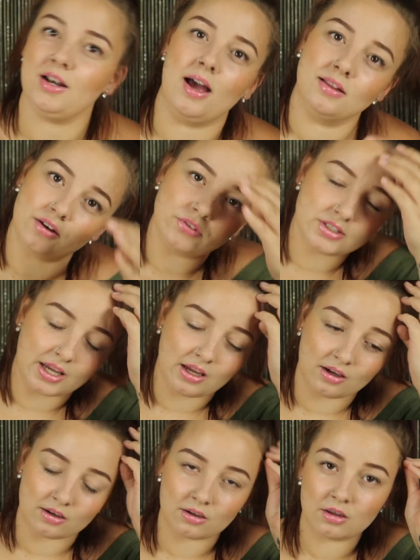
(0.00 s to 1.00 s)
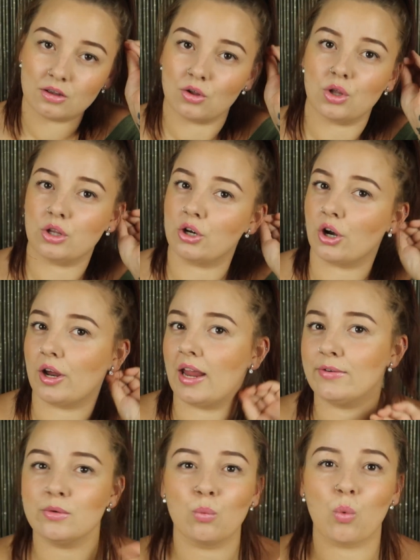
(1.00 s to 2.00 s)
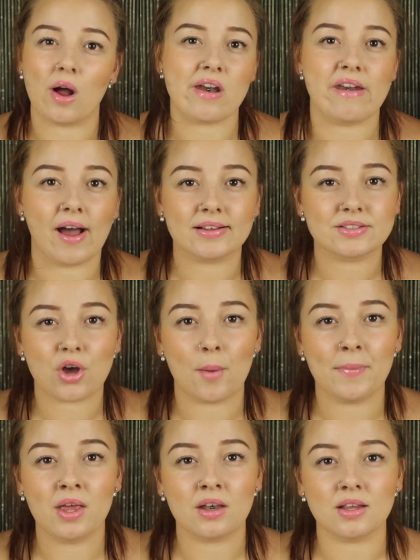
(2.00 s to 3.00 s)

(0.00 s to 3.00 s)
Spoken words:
I love seeing, even one nice comment.